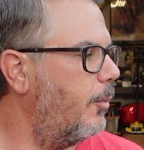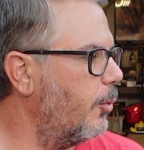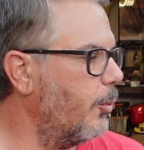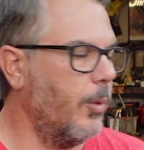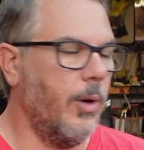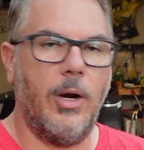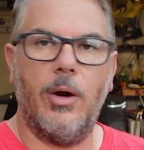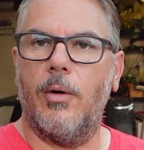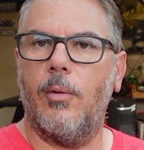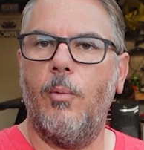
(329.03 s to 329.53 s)

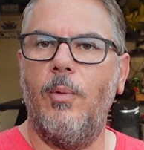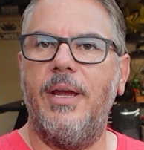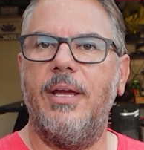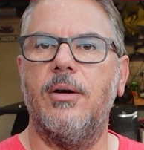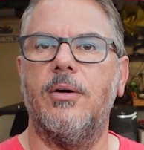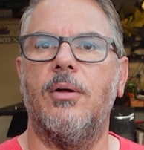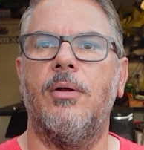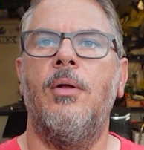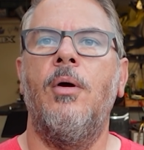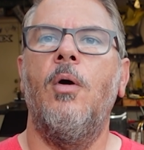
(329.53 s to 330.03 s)
rear
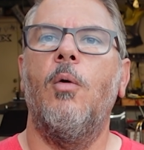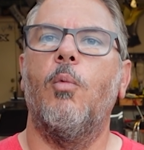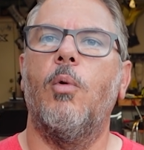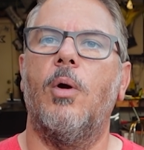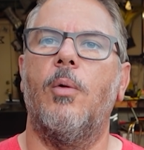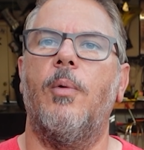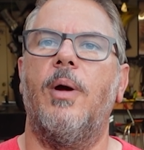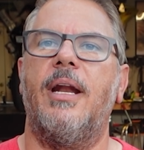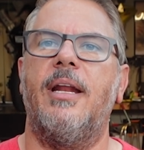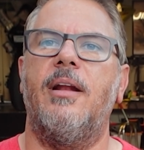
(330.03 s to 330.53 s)
wheel.
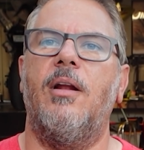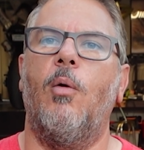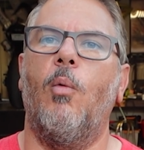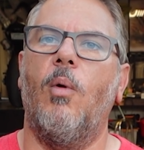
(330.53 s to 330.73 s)
We're running a